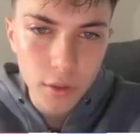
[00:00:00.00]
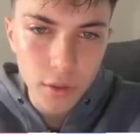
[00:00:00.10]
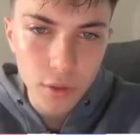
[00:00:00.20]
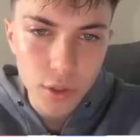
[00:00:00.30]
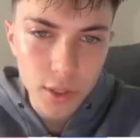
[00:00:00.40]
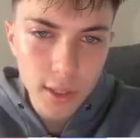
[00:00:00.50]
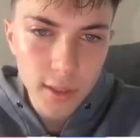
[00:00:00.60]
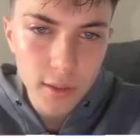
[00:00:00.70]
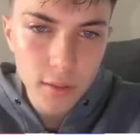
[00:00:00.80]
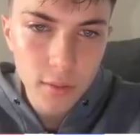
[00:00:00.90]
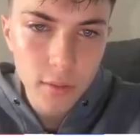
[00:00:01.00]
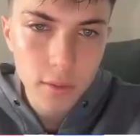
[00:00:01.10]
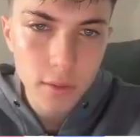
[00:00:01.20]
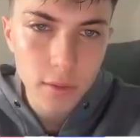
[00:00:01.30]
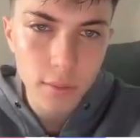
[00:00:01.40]
You see that
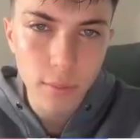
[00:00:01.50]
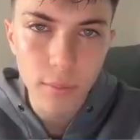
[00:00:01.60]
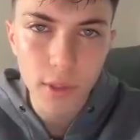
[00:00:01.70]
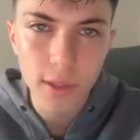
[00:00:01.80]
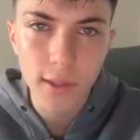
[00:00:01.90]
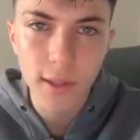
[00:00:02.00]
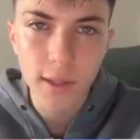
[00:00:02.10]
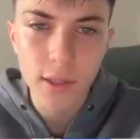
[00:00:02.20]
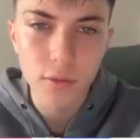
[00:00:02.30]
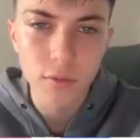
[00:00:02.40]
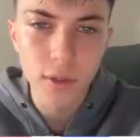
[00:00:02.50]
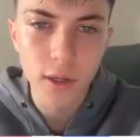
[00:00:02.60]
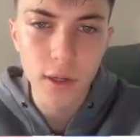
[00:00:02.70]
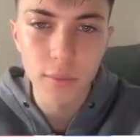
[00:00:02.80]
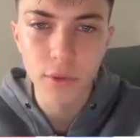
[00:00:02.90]
it aligns with the
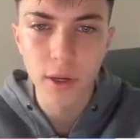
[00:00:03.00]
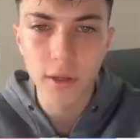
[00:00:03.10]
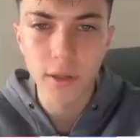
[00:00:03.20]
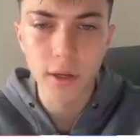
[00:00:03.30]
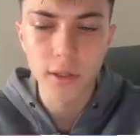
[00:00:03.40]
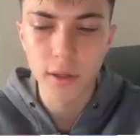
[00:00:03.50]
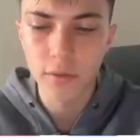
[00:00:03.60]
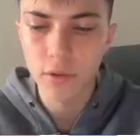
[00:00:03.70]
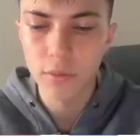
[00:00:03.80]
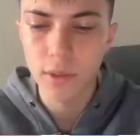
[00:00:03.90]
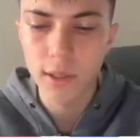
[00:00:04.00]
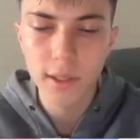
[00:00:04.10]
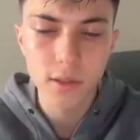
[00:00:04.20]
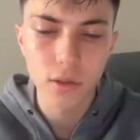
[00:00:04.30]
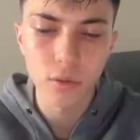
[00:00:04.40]
high time frame
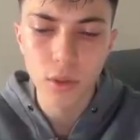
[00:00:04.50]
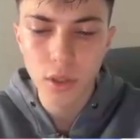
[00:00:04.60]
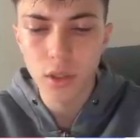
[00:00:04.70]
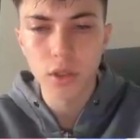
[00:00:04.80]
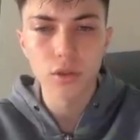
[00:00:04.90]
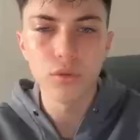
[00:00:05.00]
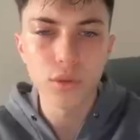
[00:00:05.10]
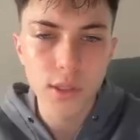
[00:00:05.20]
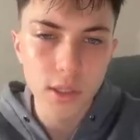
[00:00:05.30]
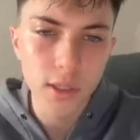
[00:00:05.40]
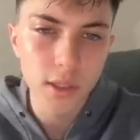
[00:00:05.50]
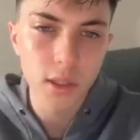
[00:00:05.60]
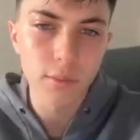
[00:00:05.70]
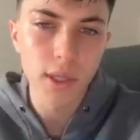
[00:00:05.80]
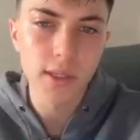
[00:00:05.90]
daily, so you do see
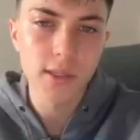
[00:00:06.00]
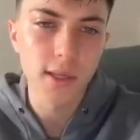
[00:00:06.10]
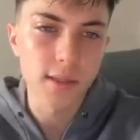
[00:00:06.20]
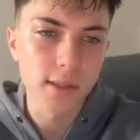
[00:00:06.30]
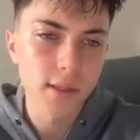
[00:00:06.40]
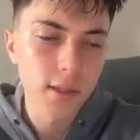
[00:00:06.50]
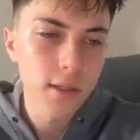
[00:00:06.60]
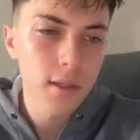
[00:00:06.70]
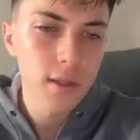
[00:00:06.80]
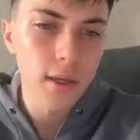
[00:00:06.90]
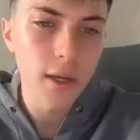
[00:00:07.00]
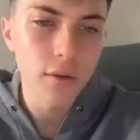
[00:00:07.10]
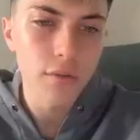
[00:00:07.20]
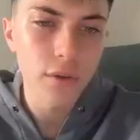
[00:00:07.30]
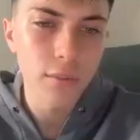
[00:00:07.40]
it makes sense.
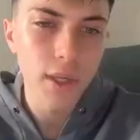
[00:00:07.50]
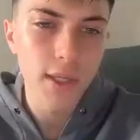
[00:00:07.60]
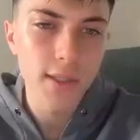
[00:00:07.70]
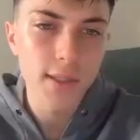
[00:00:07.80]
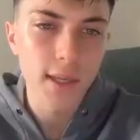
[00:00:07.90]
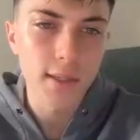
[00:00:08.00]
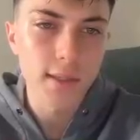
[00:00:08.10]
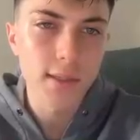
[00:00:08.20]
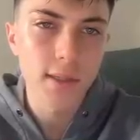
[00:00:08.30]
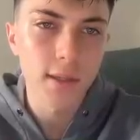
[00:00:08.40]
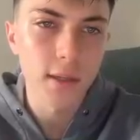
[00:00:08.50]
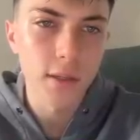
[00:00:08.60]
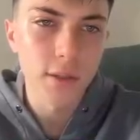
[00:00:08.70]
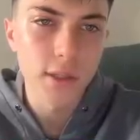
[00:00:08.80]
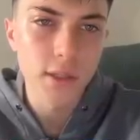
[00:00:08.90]
Everything makes sense.
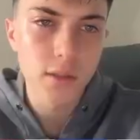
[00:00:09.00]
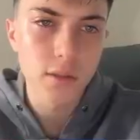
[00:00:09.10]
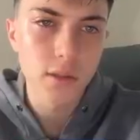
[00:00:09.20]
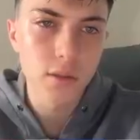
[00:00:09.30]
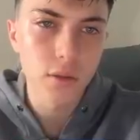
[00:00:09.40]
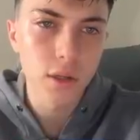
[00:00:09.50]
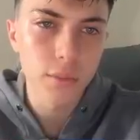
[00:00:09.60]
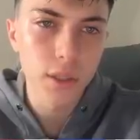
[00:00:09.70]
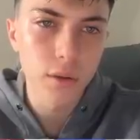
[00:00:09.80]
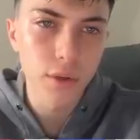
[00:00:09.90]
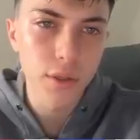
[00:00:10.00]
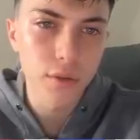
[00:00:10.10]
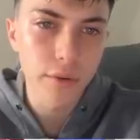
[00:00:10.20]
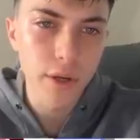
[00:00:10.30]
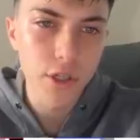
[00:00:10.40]
These are gonna be our
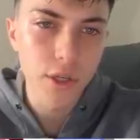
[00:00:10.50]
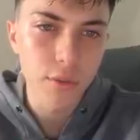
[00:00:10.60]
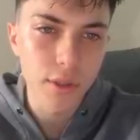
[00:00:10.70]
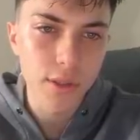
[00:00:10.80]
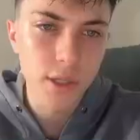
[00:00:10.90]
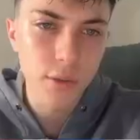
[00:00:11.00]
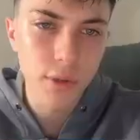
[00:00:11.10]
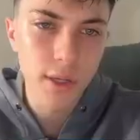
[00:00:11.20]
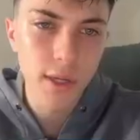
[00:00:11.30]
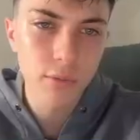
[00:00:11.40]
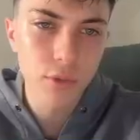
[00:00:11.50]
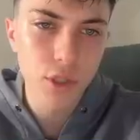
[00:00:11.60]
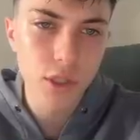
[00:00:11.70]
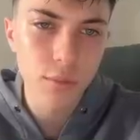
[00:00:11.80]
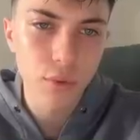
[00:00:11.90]
interaction areas here again, which
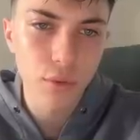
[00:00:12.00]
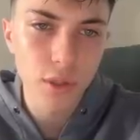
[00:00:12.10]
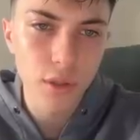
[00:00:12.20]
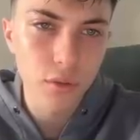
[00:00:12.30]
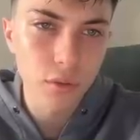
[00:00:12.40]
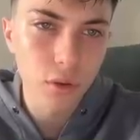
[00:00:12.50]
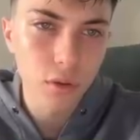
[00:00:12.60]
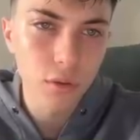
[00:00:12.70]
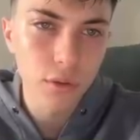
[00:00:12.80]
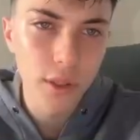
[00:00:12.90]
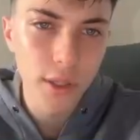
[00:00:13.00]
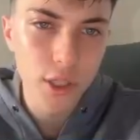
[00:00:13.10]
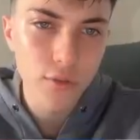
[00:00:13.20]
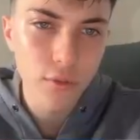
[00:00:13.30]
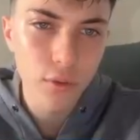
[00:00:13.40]
is important to call on the
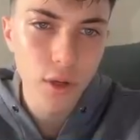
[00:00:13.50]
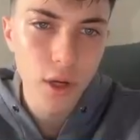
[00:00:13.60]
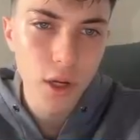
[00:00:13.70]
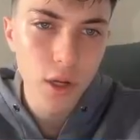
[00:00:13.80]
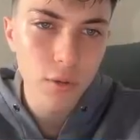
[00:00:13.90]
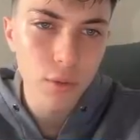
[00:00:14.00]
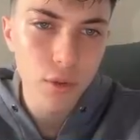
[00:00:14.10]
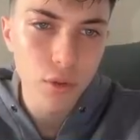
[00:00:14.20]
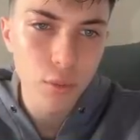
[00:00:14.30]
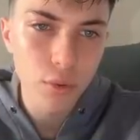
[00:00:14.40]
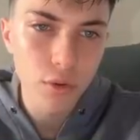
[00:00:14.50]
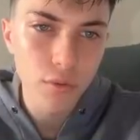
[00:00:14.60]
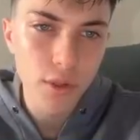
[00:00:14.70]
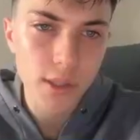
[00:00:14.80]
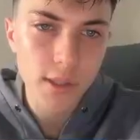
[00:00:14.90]
H4. We took
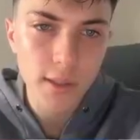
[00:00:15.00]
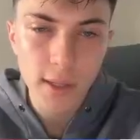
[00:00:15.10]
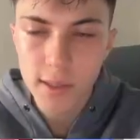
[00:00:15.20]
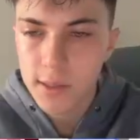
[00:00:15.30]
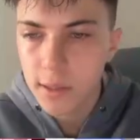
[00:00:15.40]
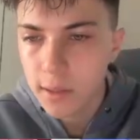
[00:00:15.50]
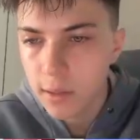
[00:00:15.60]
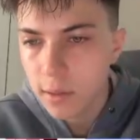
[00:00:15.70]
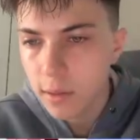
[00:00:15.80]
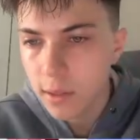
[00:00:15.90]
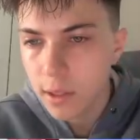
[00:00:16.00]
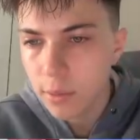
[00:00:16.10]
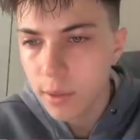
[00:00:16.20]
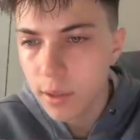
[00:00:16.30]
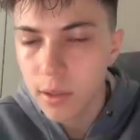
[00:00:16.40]
previous days
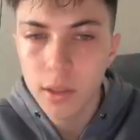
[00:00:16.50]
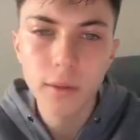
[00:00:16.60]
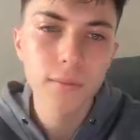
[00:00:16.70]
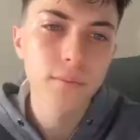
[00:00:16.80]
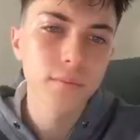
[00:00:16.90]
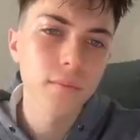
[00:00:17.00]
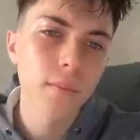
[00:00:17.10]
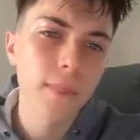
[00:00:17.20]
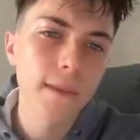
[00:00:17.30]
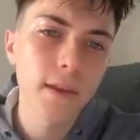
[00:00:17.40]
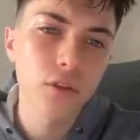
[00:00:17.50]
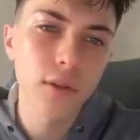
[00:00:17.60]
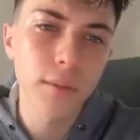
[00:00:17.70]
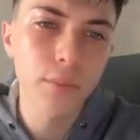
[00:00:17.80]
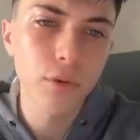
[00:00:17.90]
liquidity into
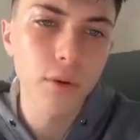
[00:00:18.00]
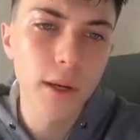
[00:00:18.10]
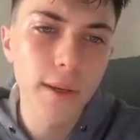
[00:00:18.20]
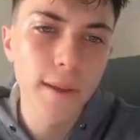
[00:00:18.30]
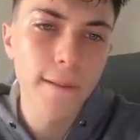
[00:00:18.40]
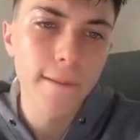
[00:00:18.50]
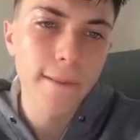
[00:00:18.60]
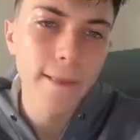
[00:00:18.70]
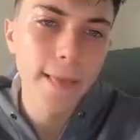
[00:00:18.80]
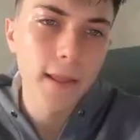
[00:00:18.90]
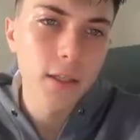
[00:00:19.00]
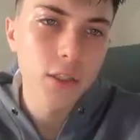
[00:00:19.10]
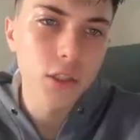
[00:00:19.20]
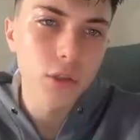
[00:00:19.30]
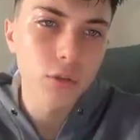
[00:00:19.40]
that PY,
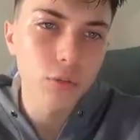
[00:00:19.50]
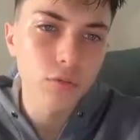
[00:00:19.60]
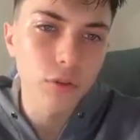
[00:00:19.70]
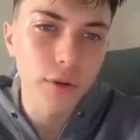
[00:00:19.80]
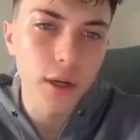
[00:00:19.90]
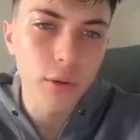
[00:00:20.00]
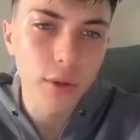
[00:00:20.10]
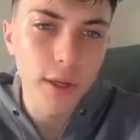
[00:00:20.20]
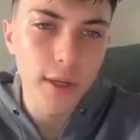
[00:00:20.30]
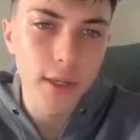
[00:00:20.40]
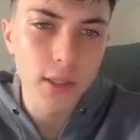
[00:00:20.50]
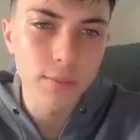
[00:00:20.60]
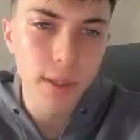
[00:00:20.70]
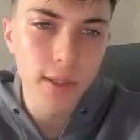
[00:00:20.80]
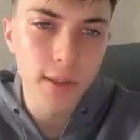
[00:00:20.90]
so for now we can
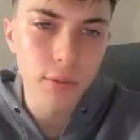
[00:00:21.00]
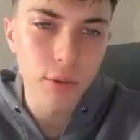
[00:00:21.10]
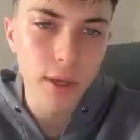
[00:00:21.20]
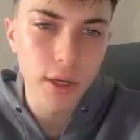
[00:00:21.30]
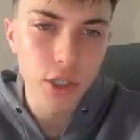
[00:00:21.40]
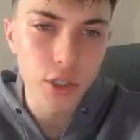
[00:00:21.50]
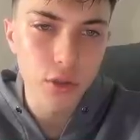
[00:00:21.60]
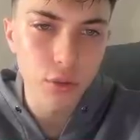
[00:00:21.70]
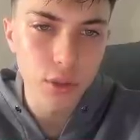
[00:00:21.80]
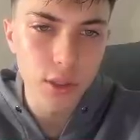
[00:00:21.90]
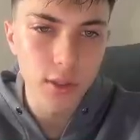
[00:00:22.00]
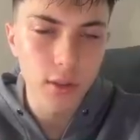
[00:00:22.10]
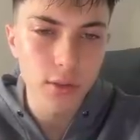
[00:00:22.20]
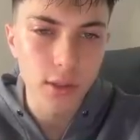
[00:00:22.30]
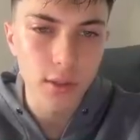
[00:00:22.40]
expect a reaction towards the
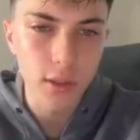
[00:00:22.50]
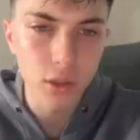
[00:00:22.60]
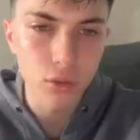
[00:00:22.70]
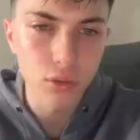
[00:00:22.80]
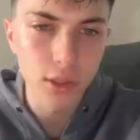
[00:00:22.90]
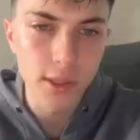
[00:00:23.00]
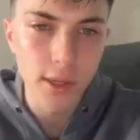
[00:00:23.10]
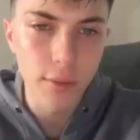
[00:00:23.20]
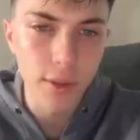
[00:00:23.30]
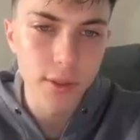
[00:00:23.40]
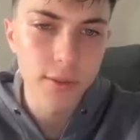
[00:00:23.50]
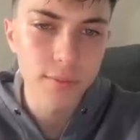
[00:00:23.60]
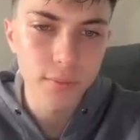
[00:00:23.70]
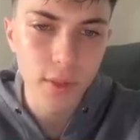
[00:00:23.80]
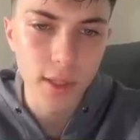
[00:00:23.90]
downside into these areas,
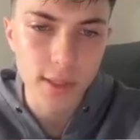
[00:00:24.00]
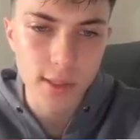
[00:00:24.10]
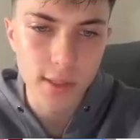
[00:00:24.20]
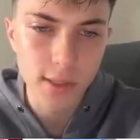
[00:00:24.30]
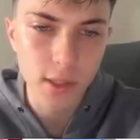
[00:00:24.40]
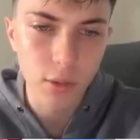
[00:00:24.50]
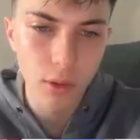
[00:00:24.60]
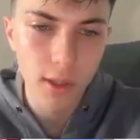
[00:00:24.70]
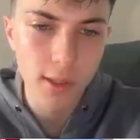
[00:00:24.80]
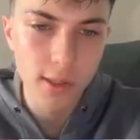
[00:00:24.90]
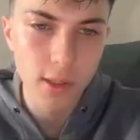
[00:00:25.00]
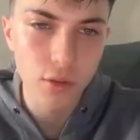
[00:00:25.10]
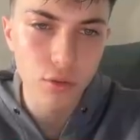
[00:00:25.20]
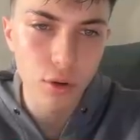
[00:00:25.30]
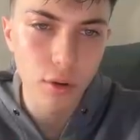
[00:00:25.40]
as this is our last
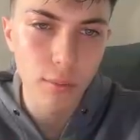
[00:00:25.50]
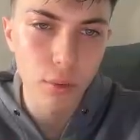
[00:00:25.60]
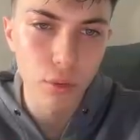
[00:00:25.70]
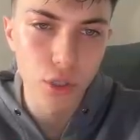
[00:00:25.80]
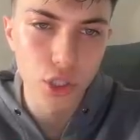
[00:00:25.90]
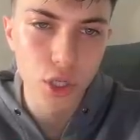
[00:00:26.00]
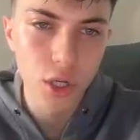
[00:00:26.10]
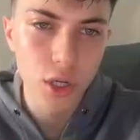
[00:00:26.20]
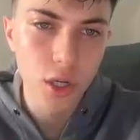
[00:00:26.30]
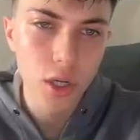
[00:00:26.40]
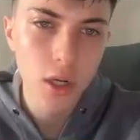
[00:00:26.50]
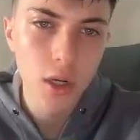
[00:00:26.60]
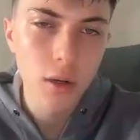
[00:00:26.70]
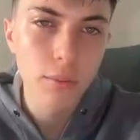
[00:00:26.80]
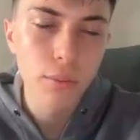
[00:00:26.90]
internal bullish
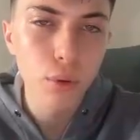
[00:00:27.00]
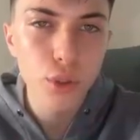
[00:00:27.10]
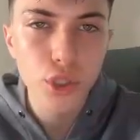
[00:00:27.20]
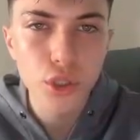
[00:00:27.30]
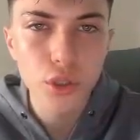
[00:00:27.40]
push.